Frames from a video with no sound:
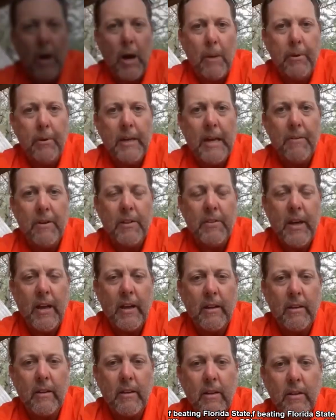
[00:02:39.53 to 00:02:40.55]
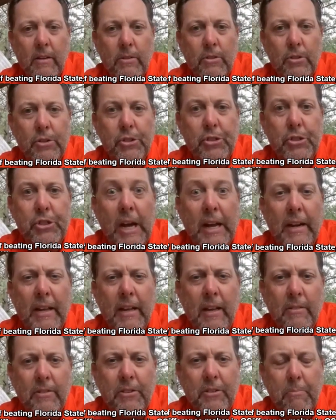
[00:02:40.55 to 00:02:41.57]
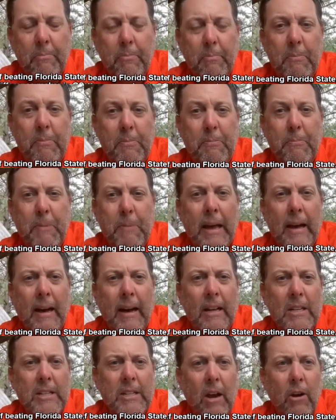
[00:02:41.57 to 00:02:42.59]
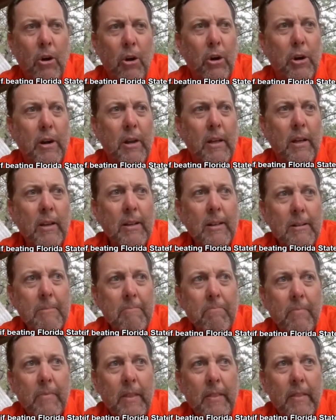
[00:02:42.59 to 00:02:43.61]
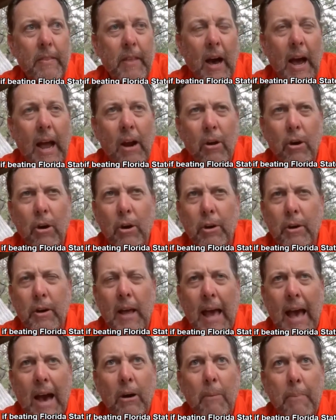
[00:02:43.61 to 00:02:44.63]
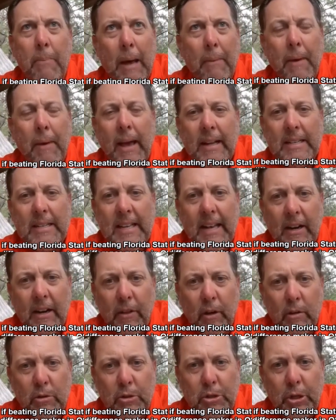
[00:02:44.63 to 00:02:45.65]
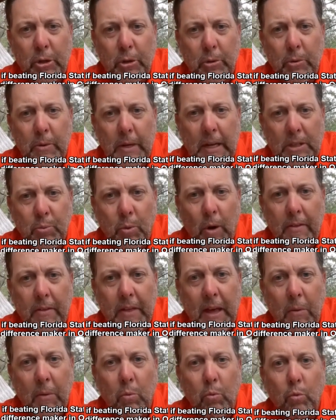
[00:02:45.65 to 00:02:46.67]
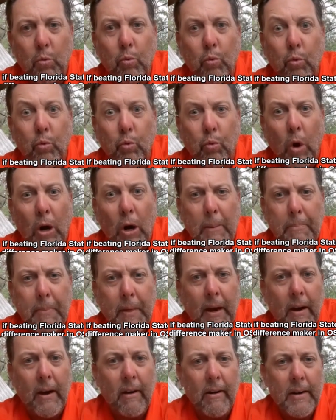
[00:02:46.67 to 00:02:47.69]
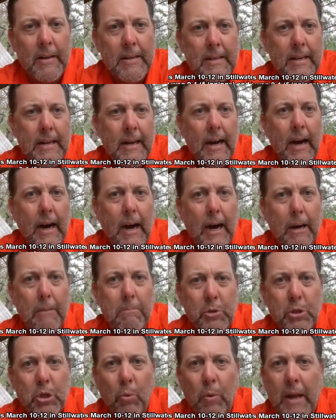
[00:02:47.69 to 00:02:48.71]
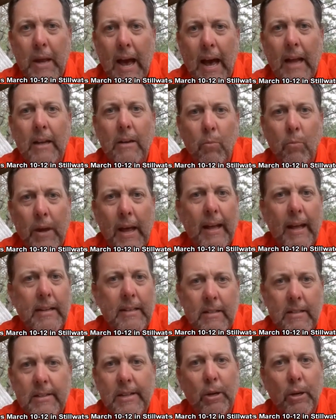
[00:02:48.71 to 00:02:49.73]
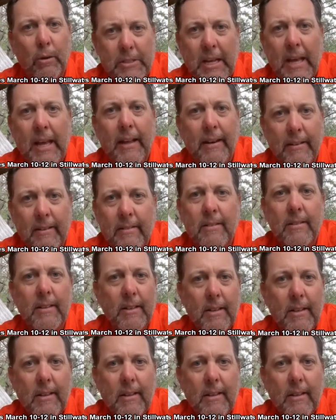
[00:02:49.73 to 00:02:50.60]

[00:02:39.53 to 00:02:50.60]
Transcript: probably everything, Jenny, to be honest. I heard Alabama had 10 of those too. That's why they were up there. So we had, you know, 10